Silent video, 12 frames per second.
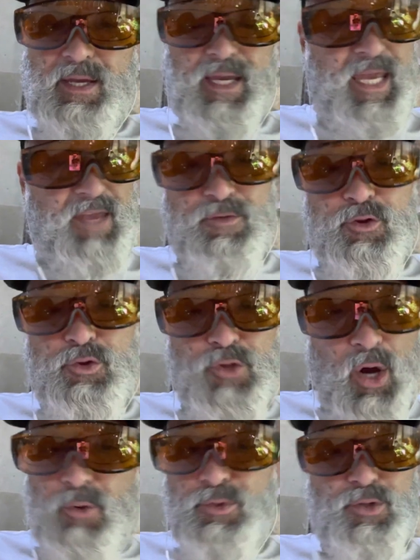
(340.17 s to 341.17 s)
If you
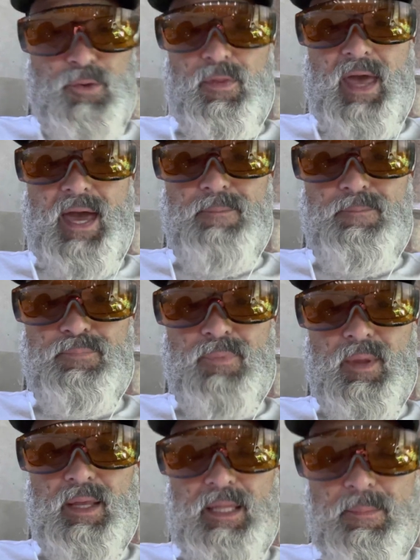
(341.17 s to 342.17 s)
don't do that,
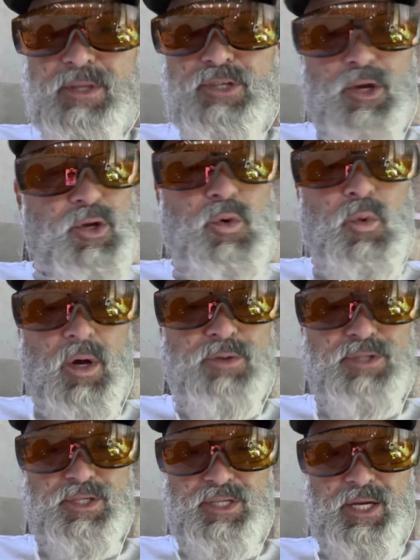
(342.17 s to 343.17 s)
let me tell you who
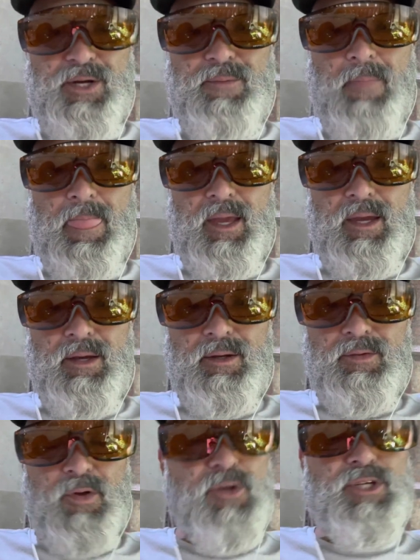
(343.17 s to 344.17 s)
else is here.
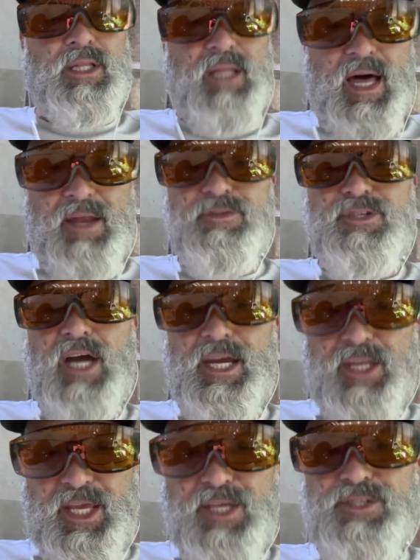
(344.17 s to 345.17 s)
There's a lot of
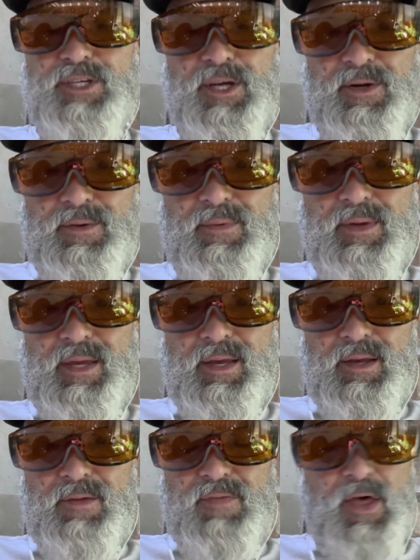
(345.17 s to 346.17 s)
Chinese here
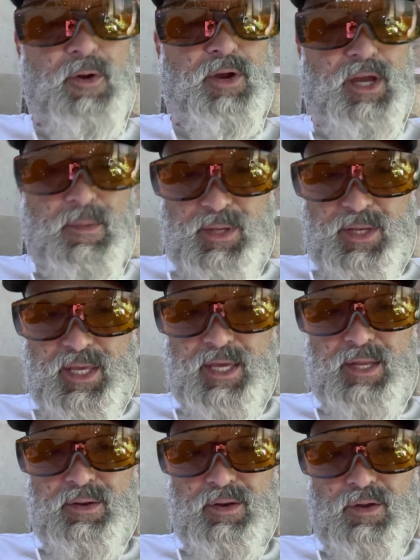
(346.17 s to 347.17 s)
that are coming
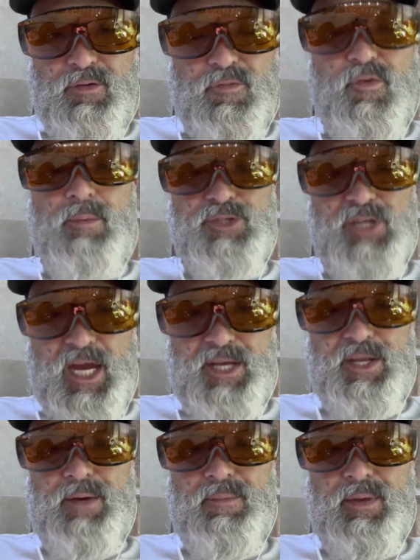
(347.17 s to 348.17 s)
in from
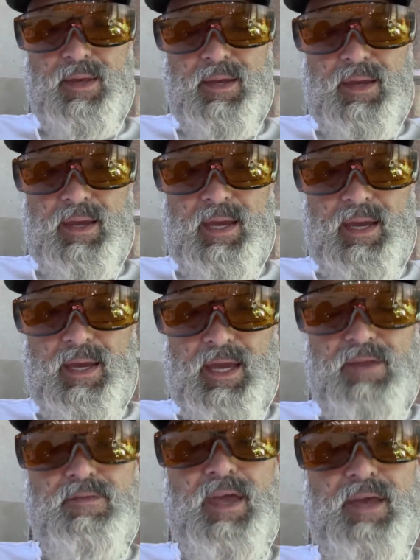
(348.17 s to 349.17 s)
China,
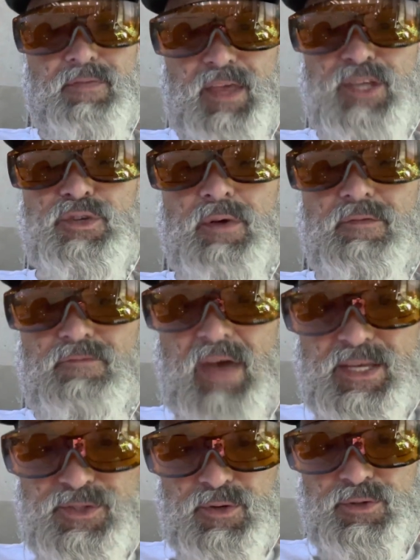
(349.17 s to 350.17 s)
and these are
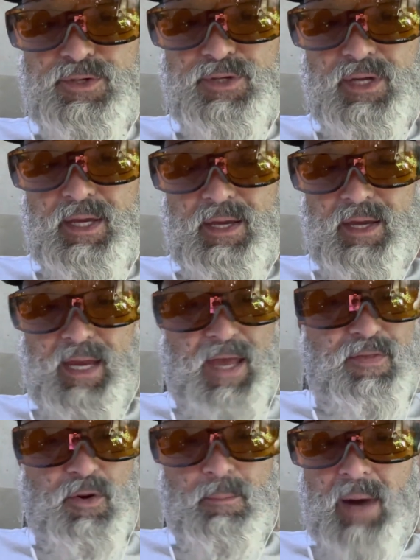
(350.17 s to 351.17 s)
investors,
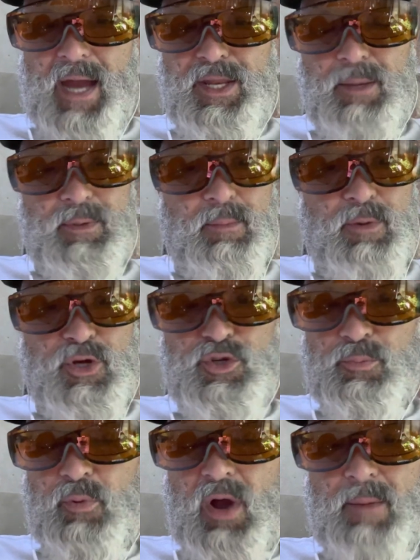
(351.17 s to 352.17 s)
and they're buying up commercial
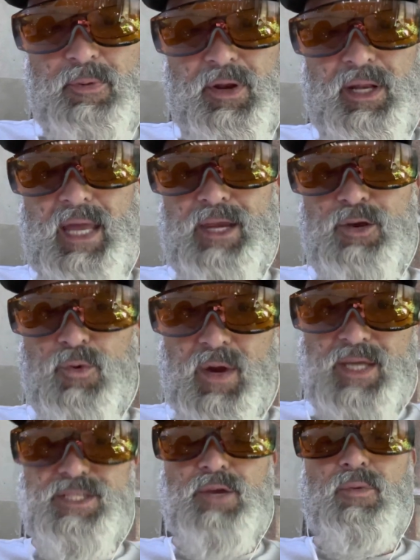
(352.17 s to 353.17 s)
property like
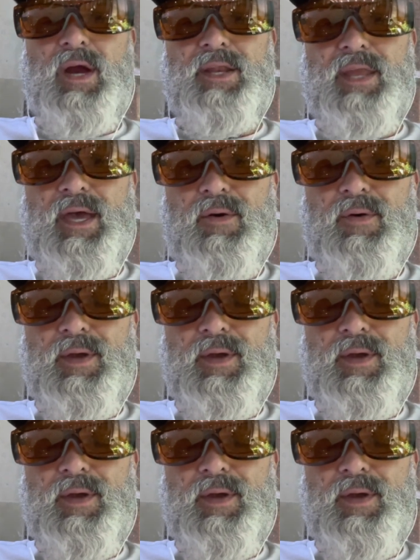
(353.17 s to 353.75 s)
crazy right now.